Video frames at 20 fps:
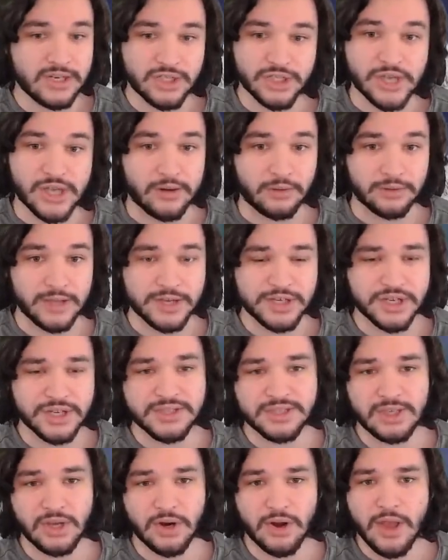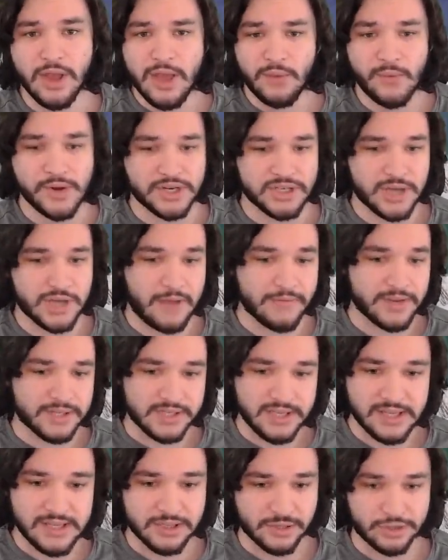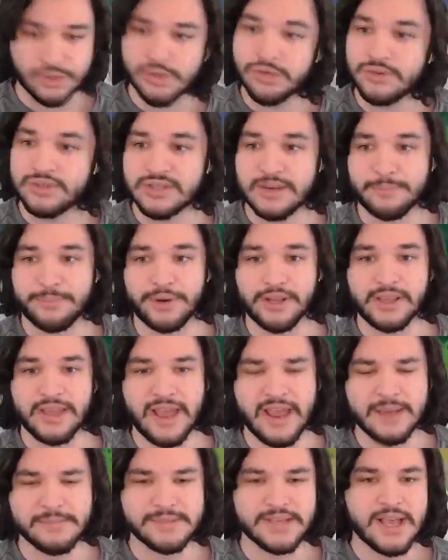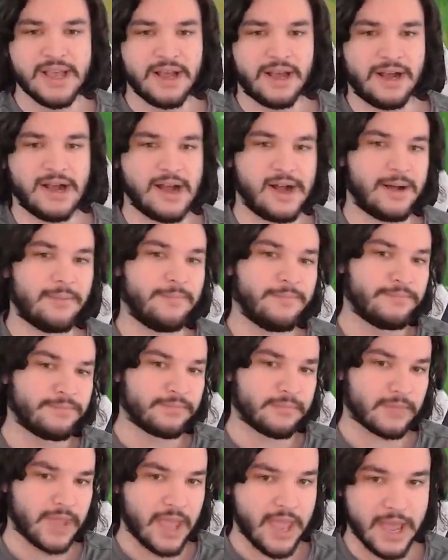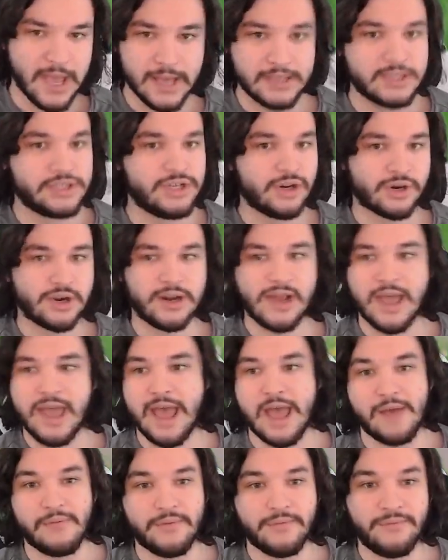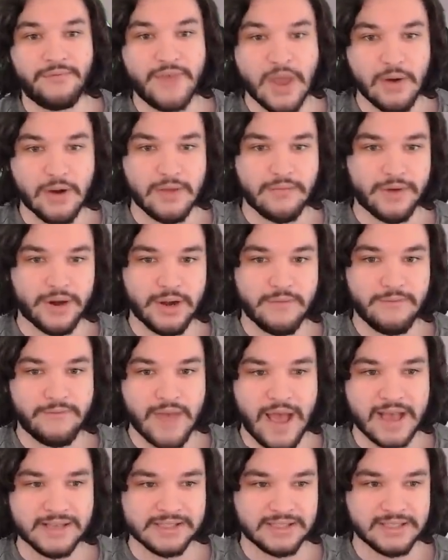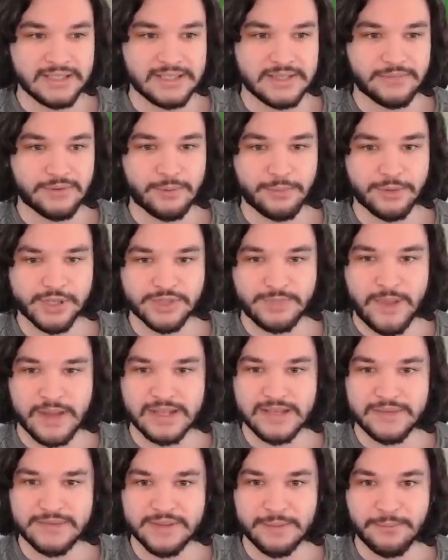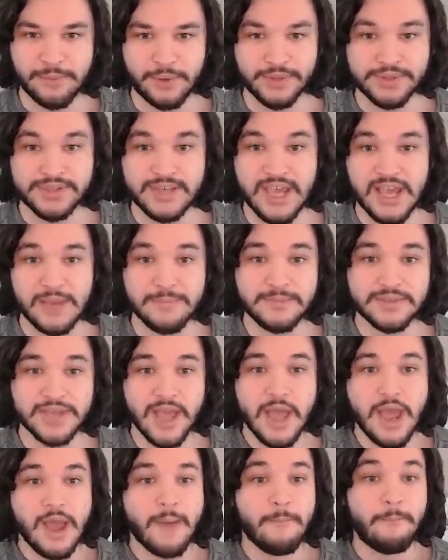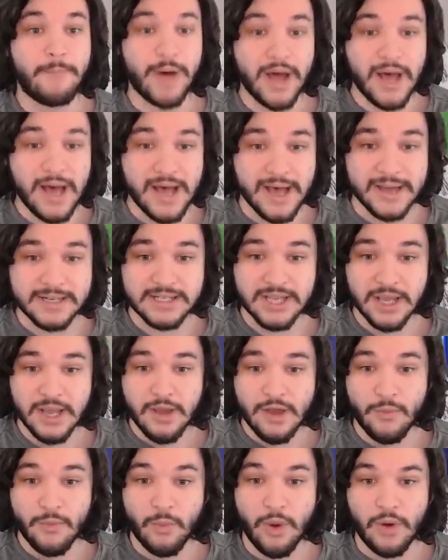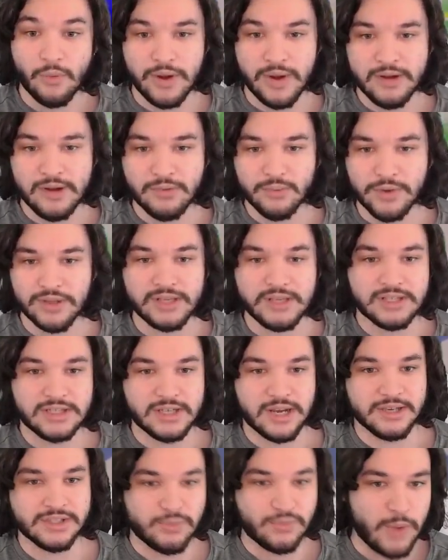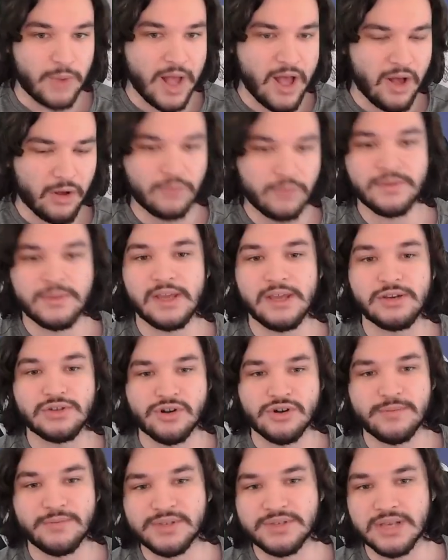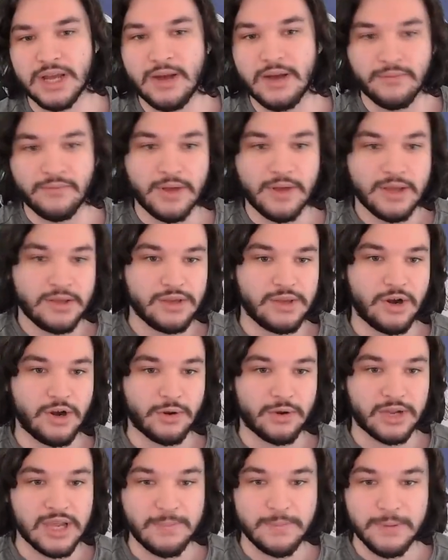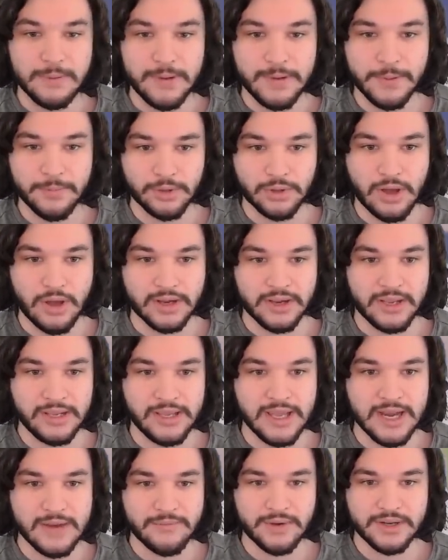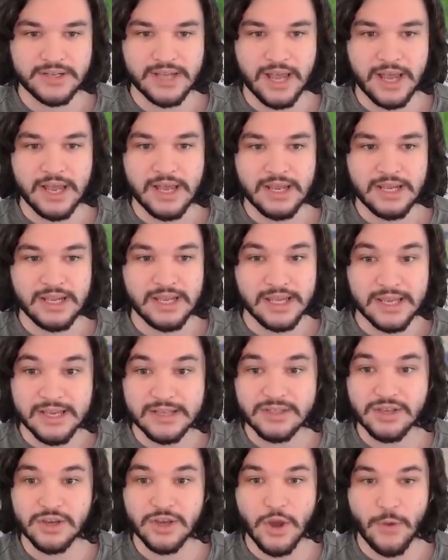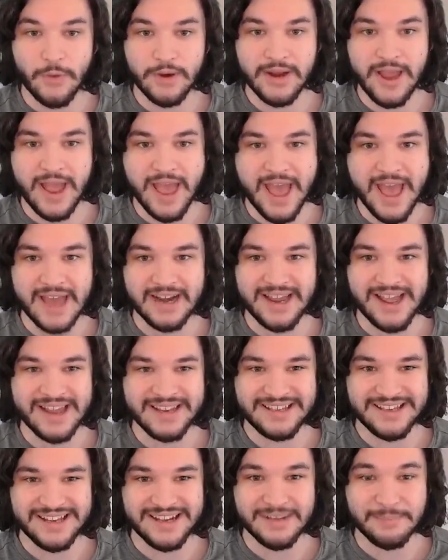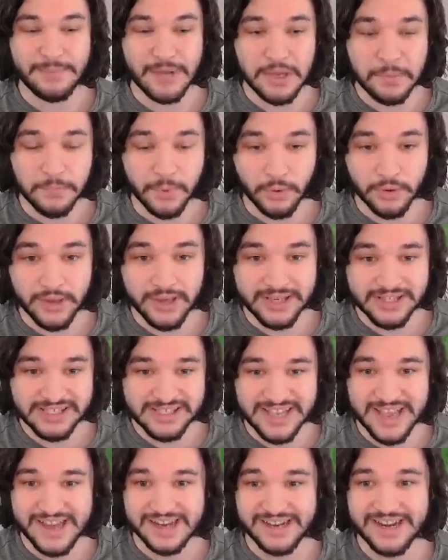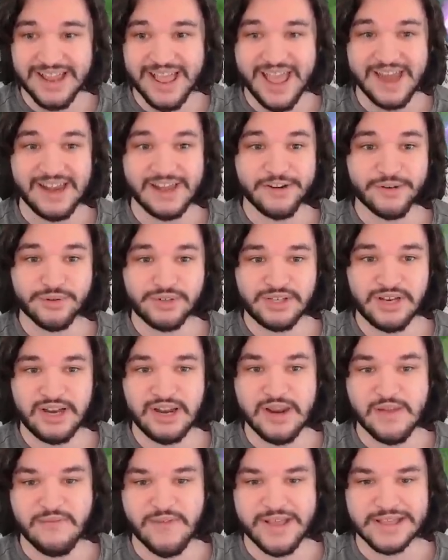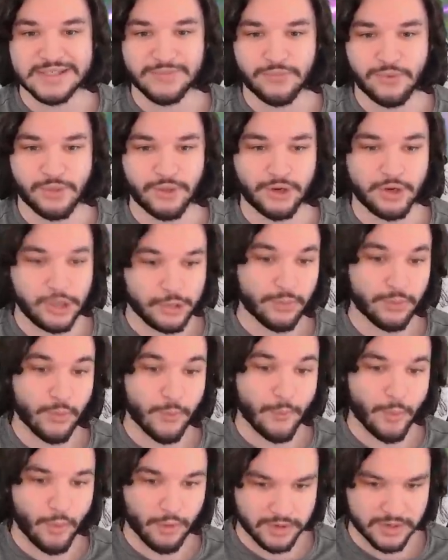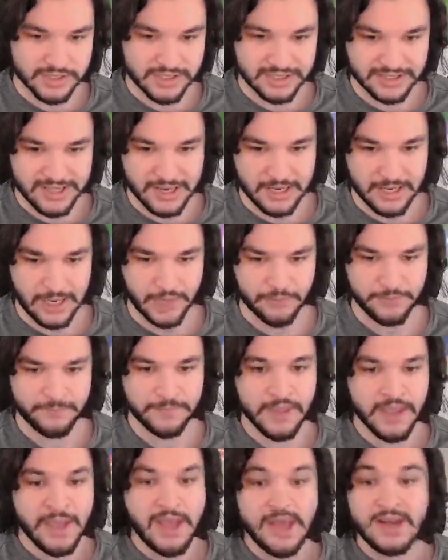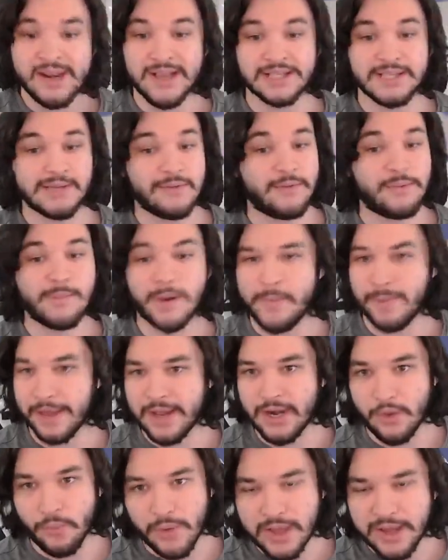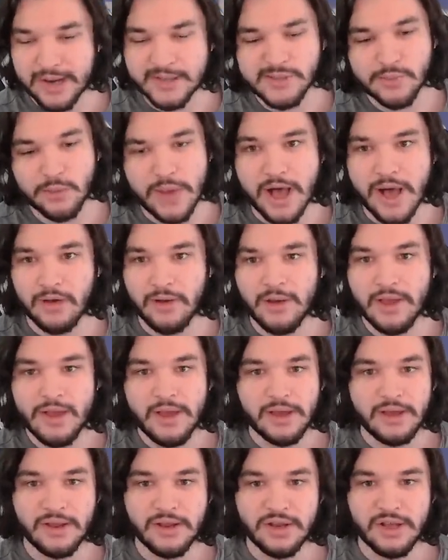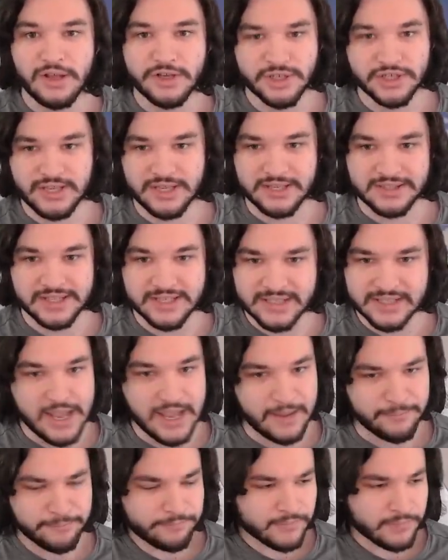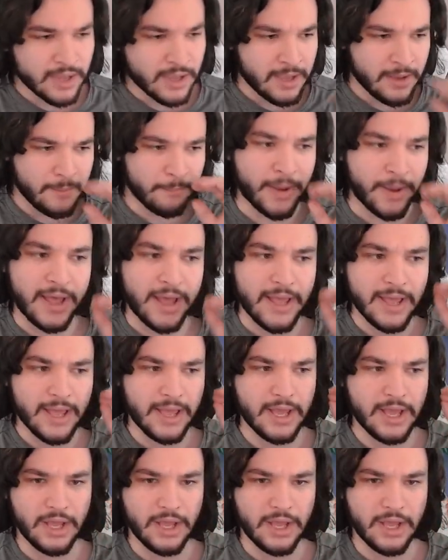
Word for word: Shadow Legends here, which obviously these are two separate games. Um, and you're going to have very, very vastly different perspectives in both games. But what Raid really does well in terms of you know keeping people logging in every day is going ahead and getting people excited and interested in events for the good rewards that they give. Now some of them are pay to win as well, uh, just like this game, but